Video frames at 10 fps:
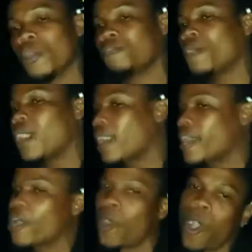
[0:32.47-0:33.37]
your fork,
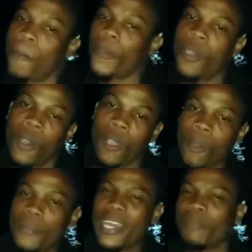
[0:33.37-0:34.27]
and your cup.
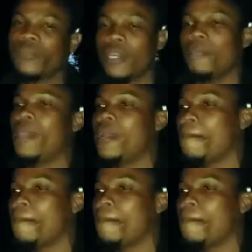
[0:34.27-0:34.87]
Come yam till your belly